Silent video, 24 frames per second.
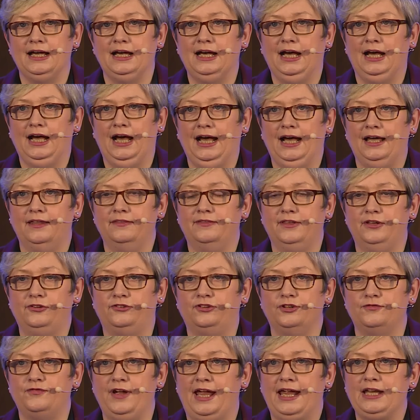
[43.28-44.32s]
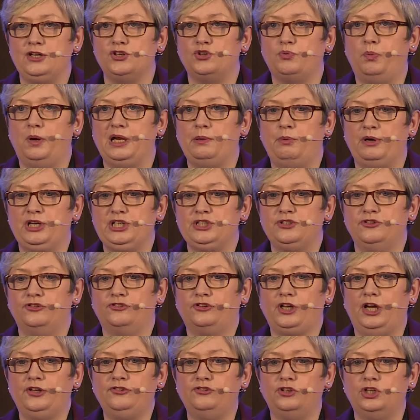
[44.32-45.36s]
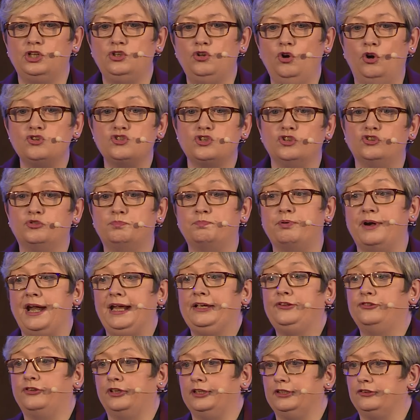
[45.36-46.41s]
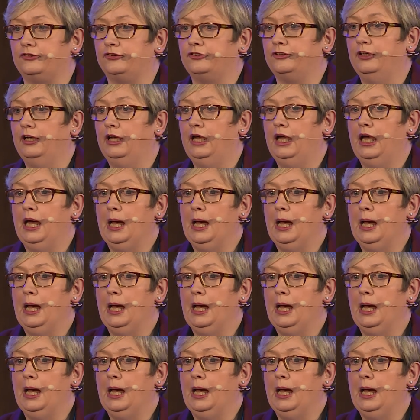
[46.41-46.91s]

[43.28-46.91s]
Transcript: at this event where we're discussing not just Brexit,